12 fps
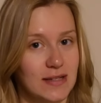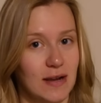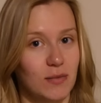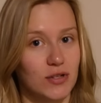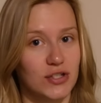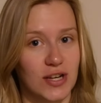I
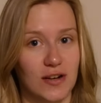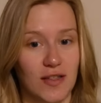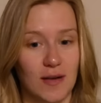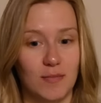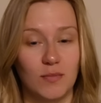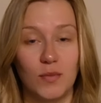will share
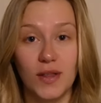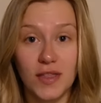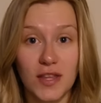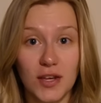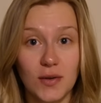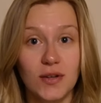them with
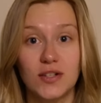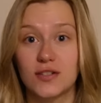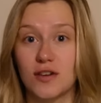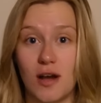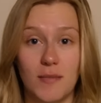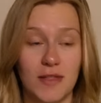you.
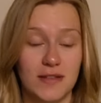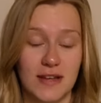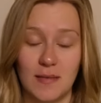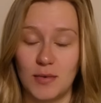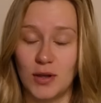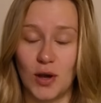Just comment
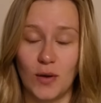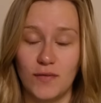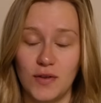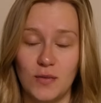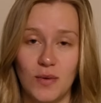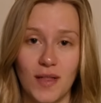down below
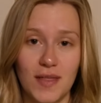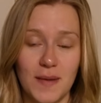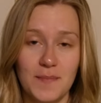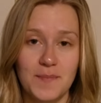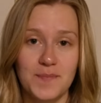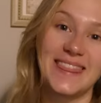if you want
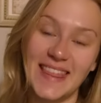them.